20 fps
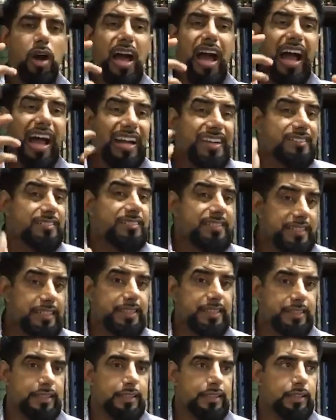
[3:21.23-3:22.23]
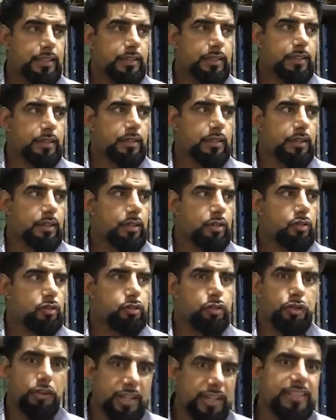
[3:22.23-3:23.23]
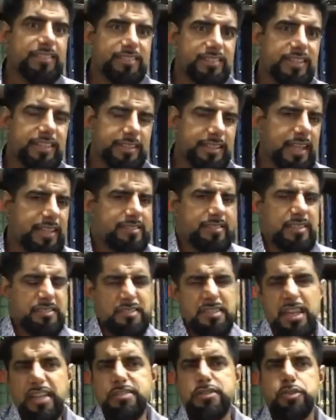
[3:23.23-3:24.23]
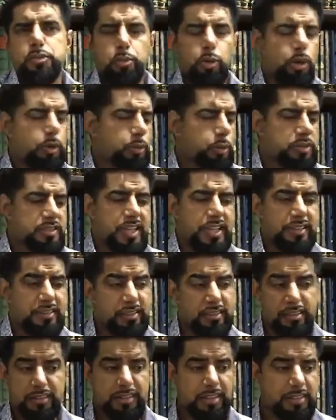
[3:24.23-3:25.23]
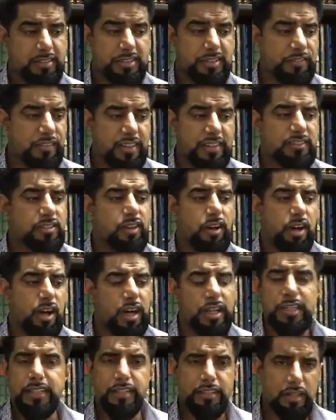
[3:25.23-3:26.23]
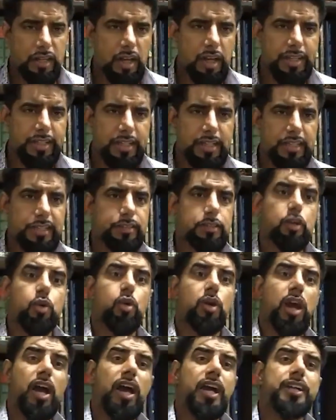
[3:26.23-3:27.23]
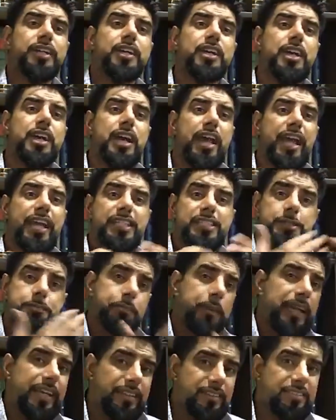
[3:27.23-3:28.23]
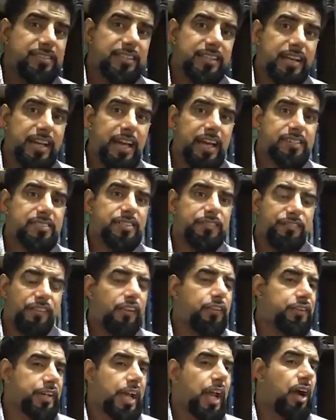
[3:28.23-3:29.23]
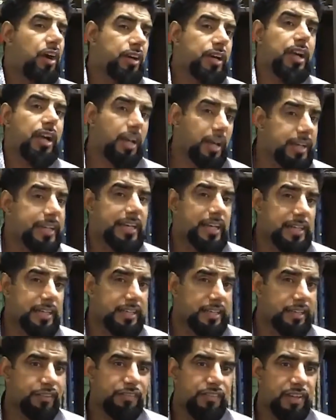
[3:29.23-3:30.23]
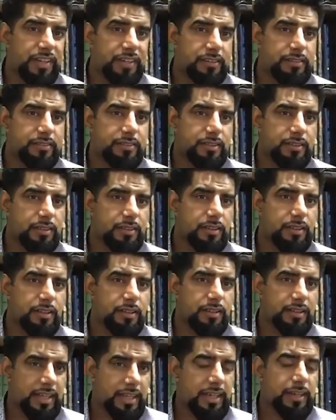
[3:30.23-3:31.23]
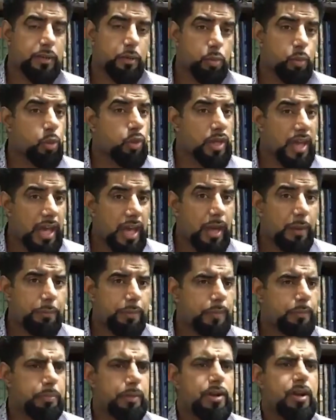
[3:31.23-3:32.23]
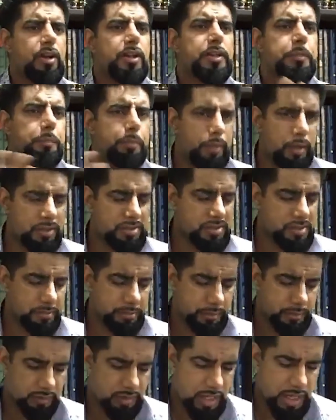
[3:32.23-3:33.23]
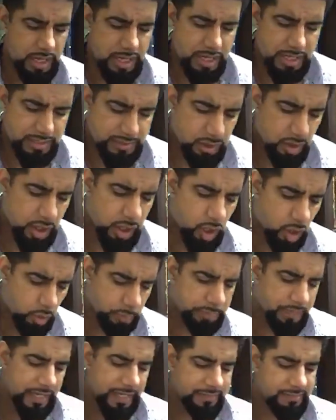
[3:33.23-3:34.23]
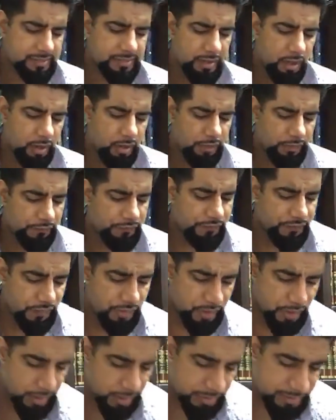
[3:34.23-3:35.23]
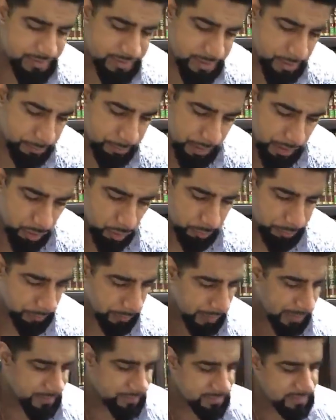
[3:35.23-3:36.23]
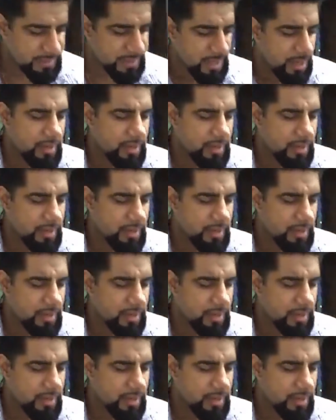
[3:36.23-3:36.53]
anti-reason in that sense. Yes, one would say these events are highly unlikely, and the Quran explains it as a very unlikely event that it would happen, but not impossible. So I hope that's of some help. Let's